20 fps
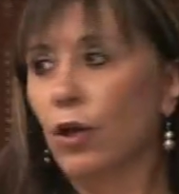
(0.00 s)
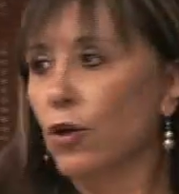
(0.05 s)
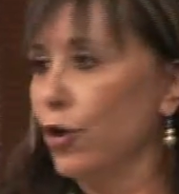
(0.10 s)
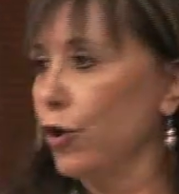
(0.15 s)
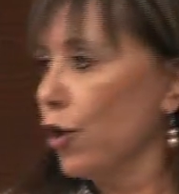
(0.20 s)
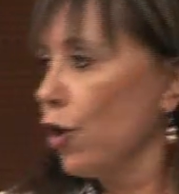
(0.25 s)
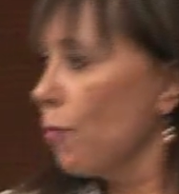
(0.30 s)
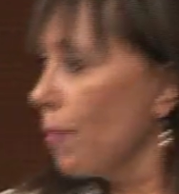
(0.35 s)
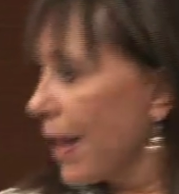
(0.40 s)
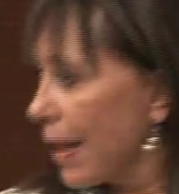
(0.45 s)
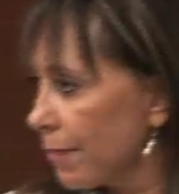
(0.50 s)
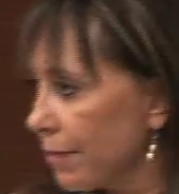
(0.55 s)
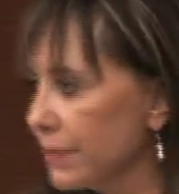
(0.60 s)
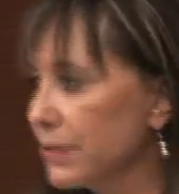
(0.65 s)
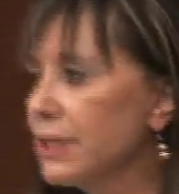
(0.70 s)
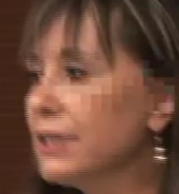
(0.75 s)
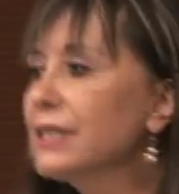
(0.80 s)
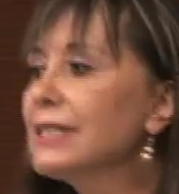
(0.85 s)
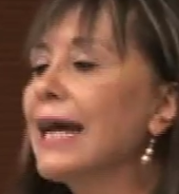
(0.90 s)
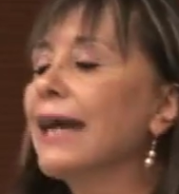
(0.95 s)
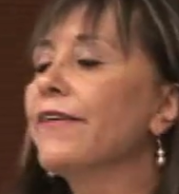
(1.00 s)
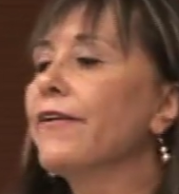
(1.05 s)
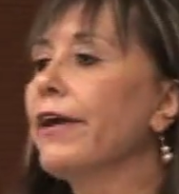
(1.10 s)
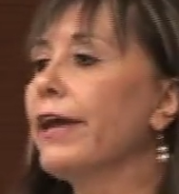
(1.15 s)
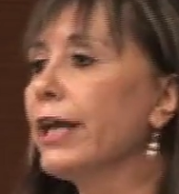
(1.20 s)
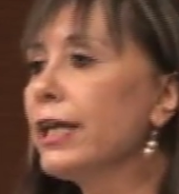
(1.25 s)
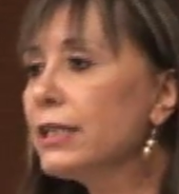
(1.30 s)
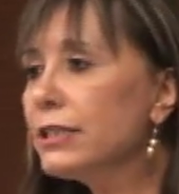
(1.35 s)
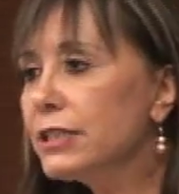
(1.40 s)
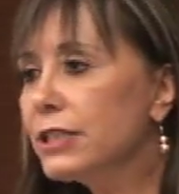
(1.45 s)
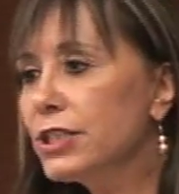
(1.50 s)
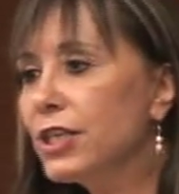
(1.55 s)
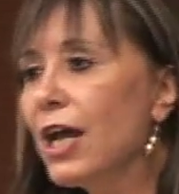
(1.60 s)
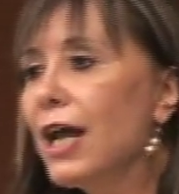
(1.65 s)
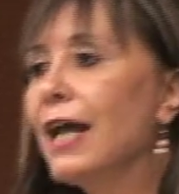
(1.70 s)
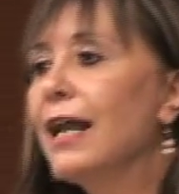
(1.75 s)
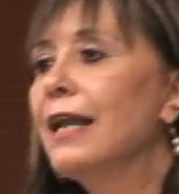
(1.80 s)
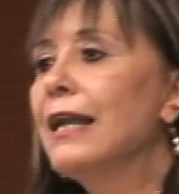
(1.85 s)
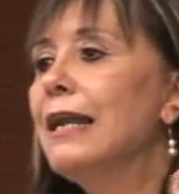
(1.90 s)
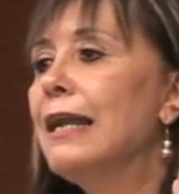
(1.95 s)
No, ma'am, these are
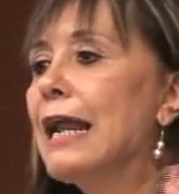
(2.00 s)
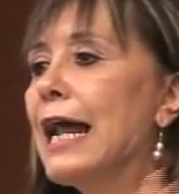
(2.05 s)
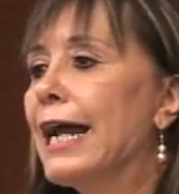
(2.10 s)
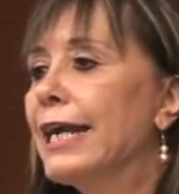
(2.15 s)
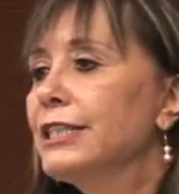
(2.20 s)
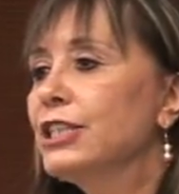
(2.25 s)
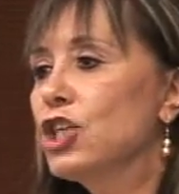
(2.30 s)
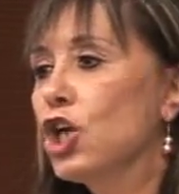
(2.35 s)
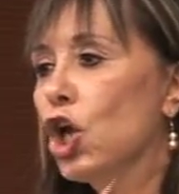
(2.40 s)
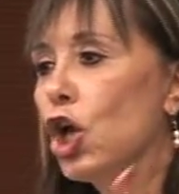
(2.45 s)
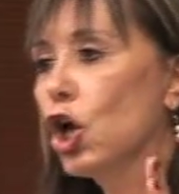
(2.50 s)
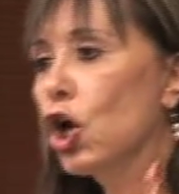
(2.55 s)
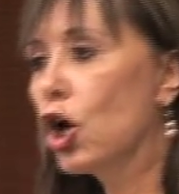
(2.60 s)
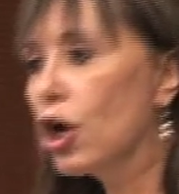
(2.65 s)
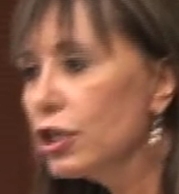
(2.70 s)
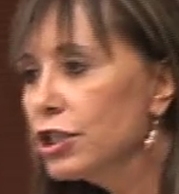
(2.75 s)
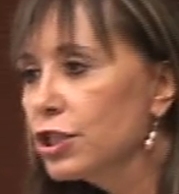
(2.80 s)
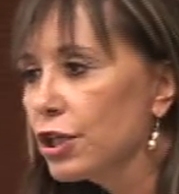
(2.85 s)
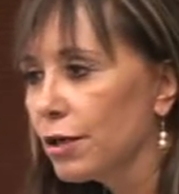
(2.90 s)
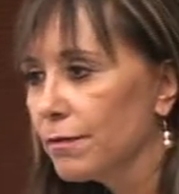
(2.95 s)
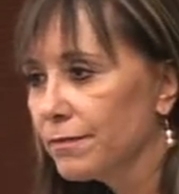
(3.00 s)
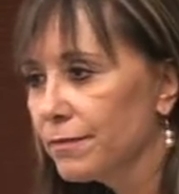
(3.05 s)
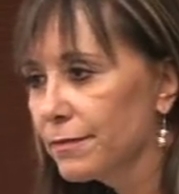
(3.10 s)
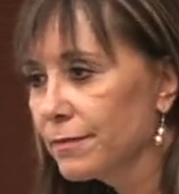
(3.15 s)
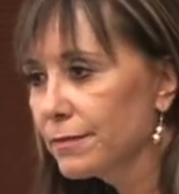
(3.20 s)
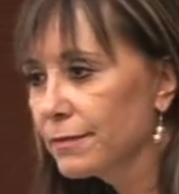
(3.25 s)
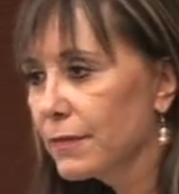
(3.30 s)
extra large condom.